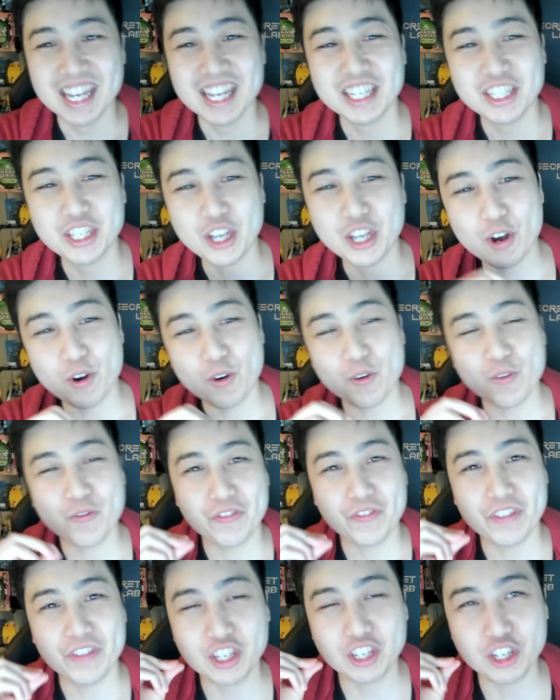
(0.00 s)
so
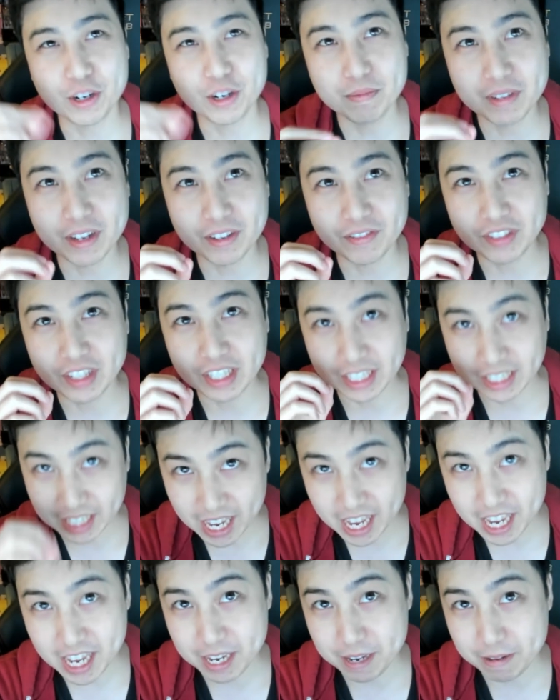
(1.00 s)
in terms of the
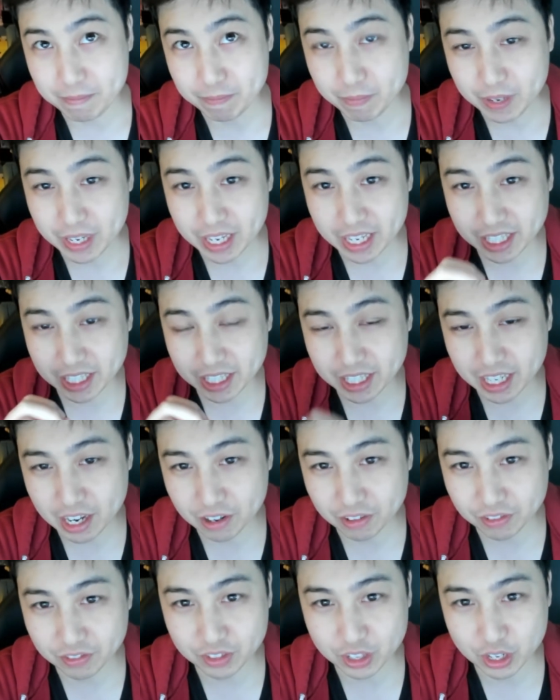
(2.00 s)
game
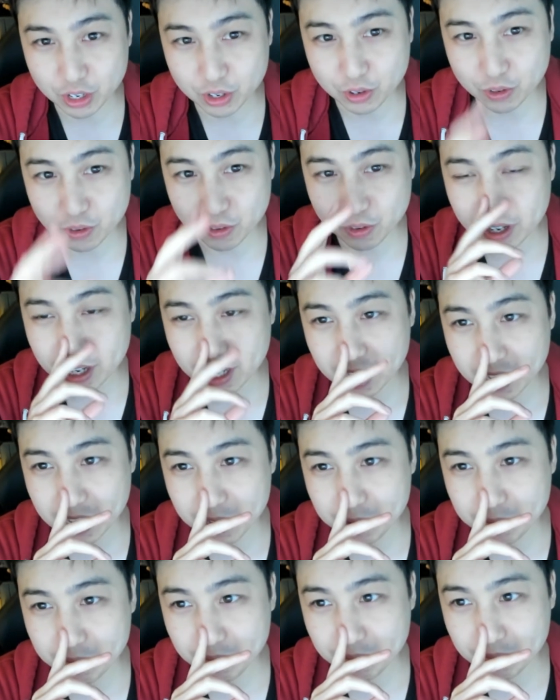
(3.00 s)
itself, though,
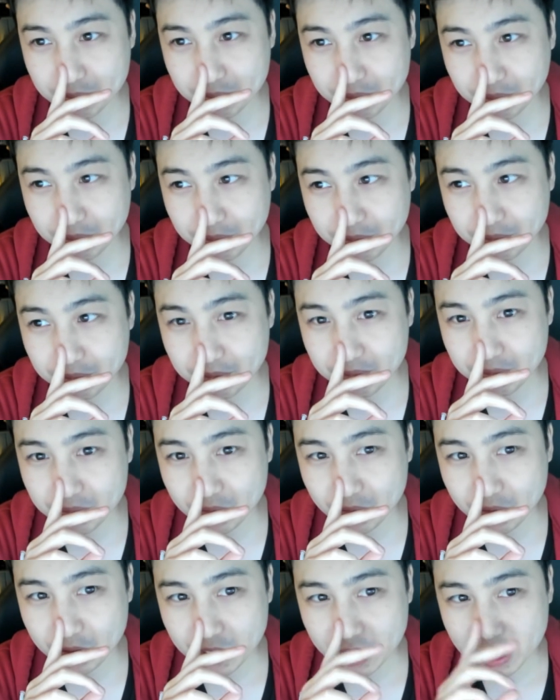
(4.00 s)
um,
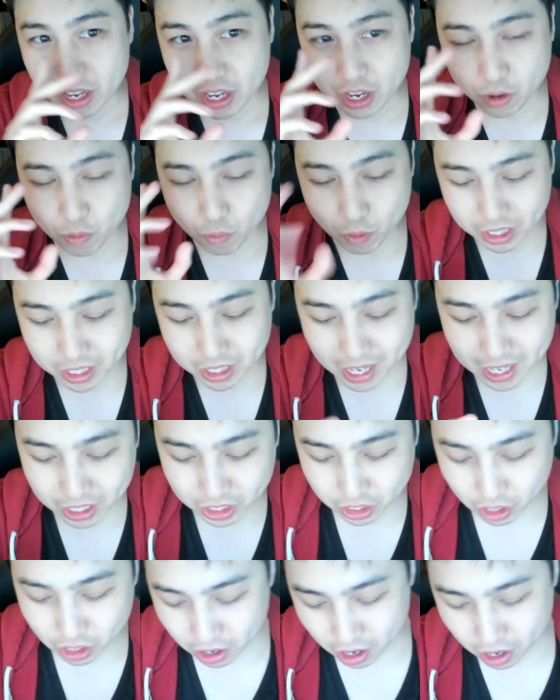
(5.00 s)
once I
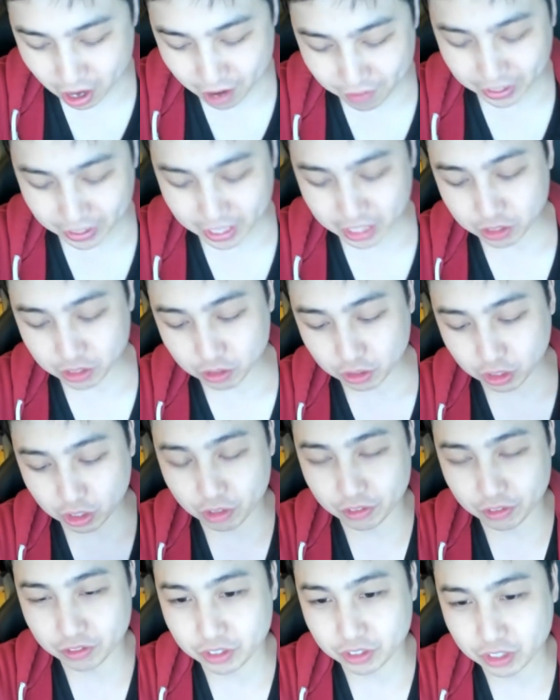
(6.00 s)
start off and get to
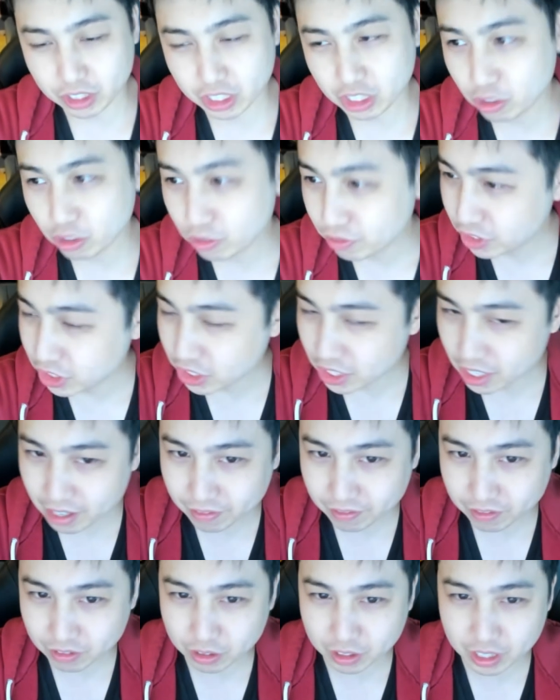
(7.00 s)
Kover
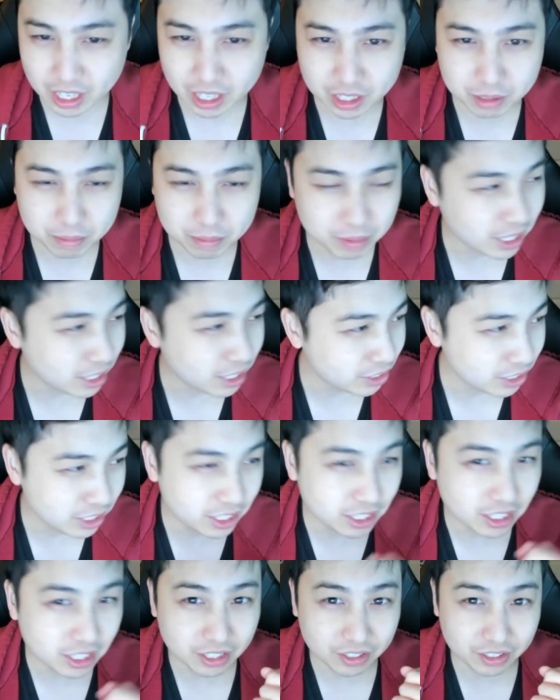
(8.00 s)
Kovrashov or how you pronounce
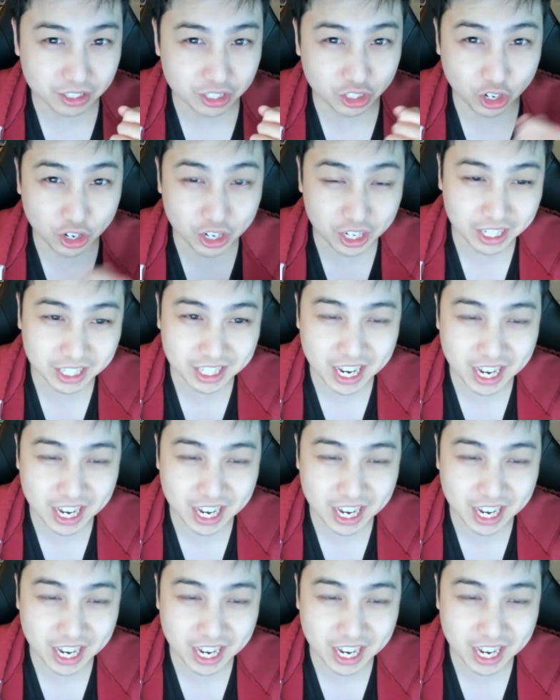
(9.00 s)
it, the starting